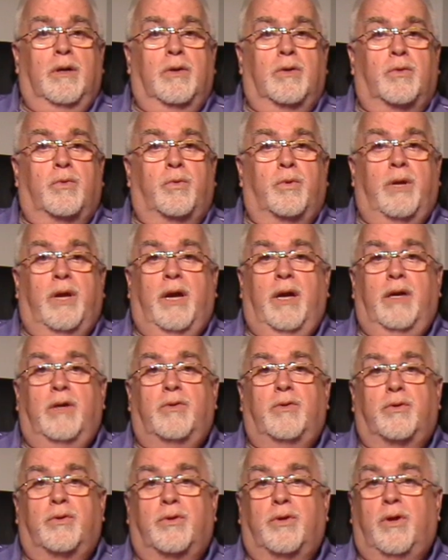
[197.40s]
create
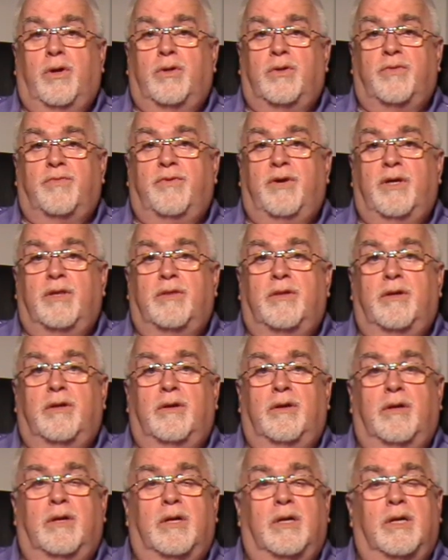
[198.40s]
or cultivate
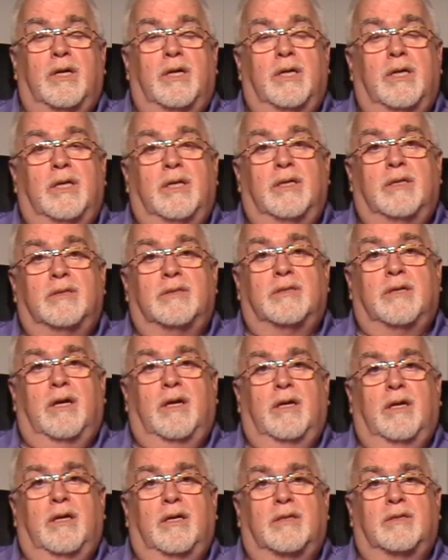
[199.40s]
their
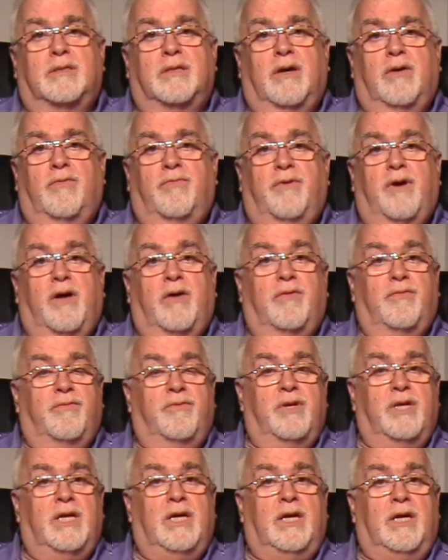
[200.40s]
psychic self out of
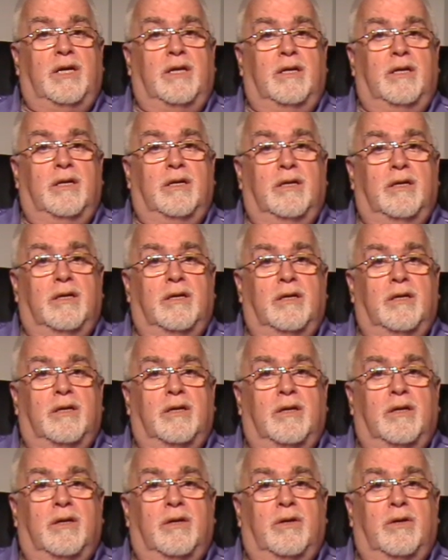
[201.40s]
need.
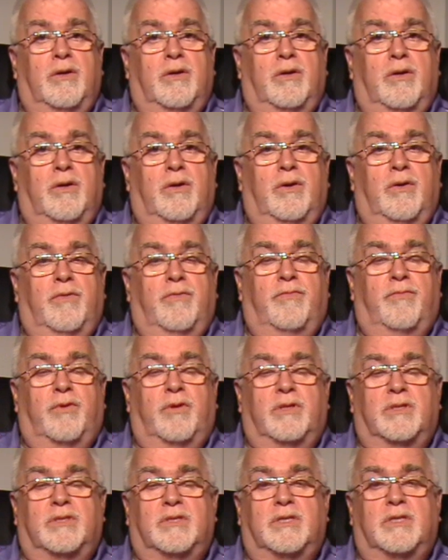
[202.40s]
For
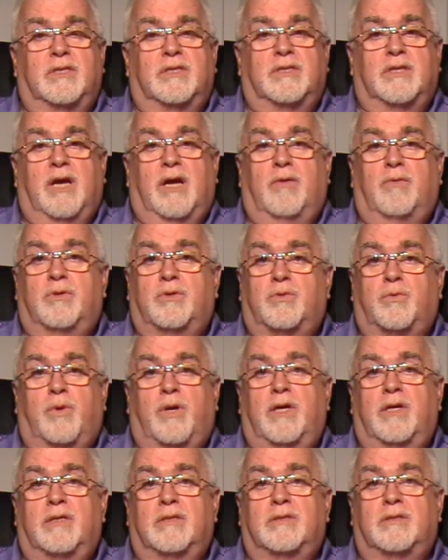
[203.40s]
instance, I was
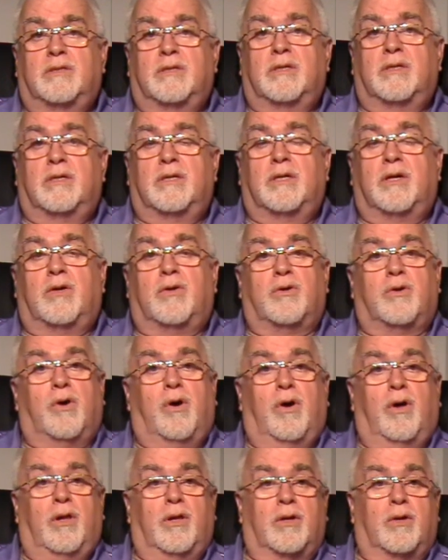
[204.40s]
raised in an
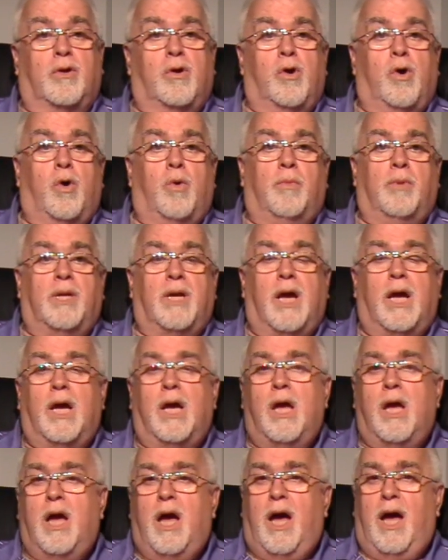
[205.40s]
alcoholic home and I,
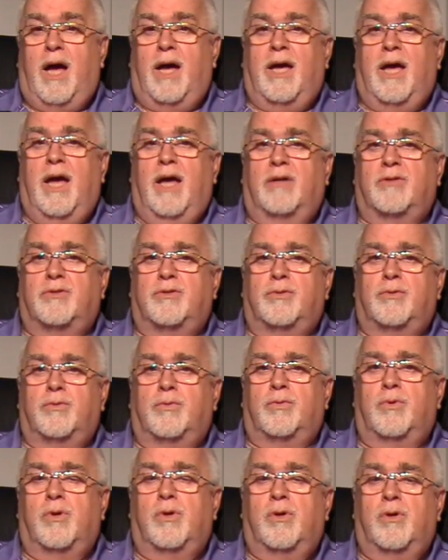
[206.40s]
I had
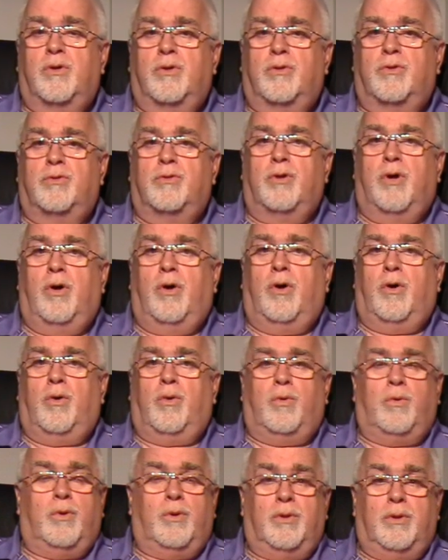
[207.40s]
to
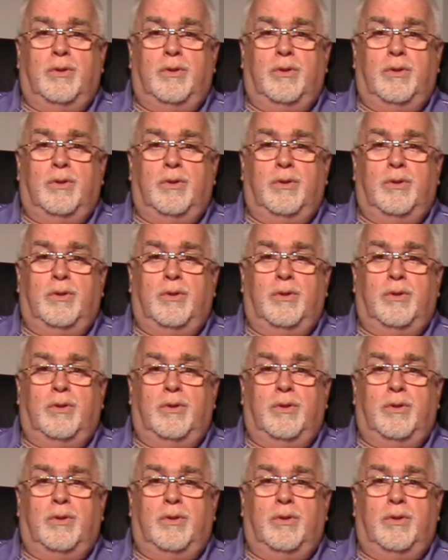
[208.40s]
know